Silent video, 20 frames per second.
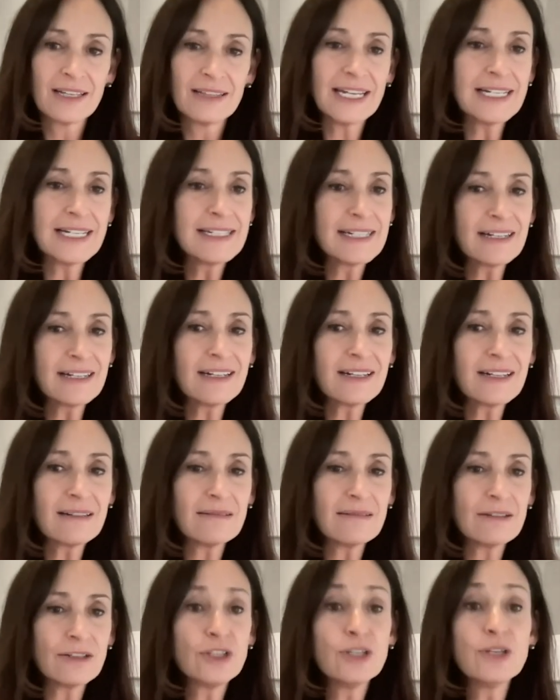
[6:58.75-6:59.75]
they
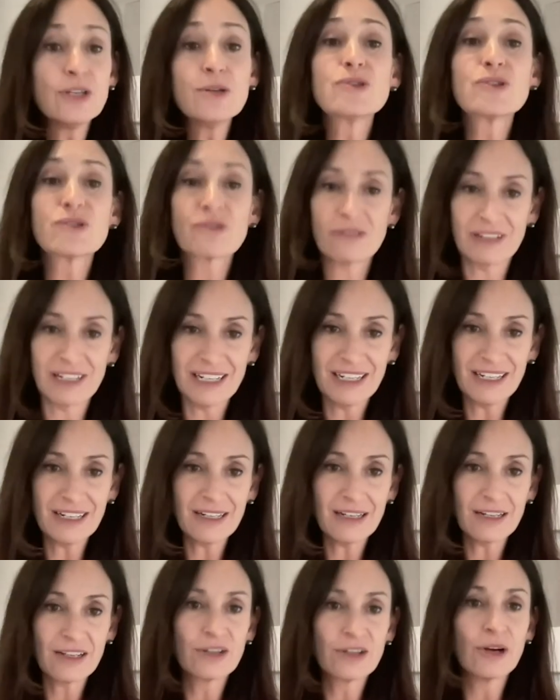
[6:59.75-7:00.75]
didn't
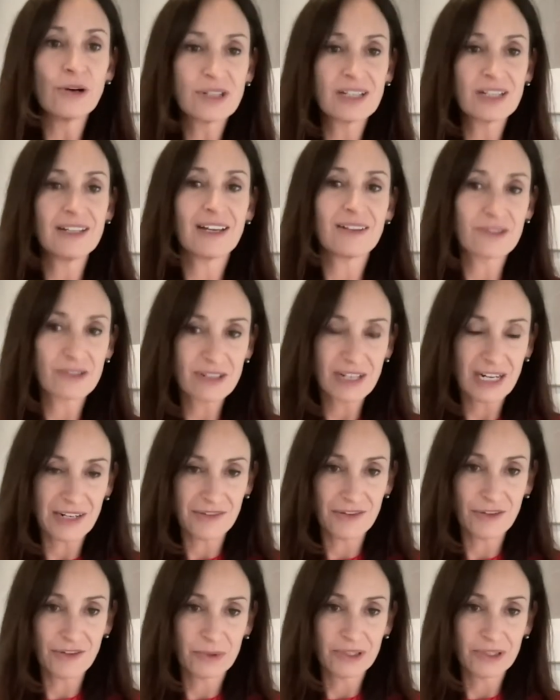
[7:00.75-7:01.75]
usually go to the other side of the